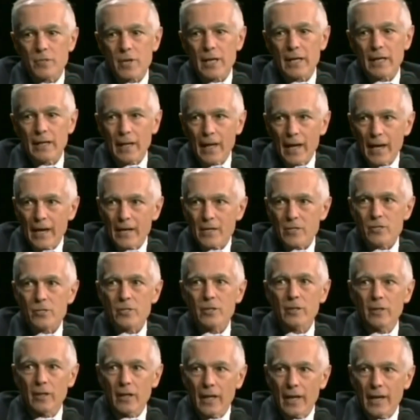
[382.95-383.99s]
a last
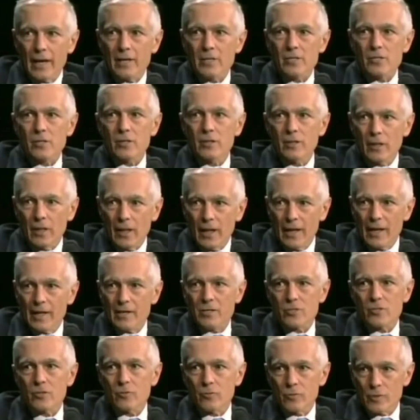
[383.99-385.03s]

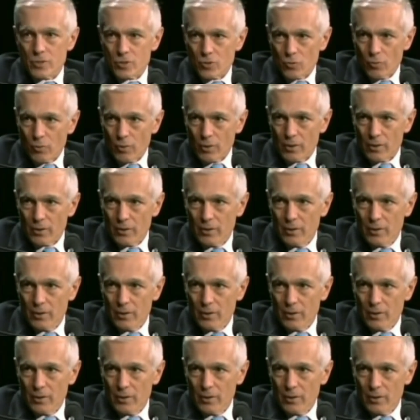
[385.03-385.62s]
resort.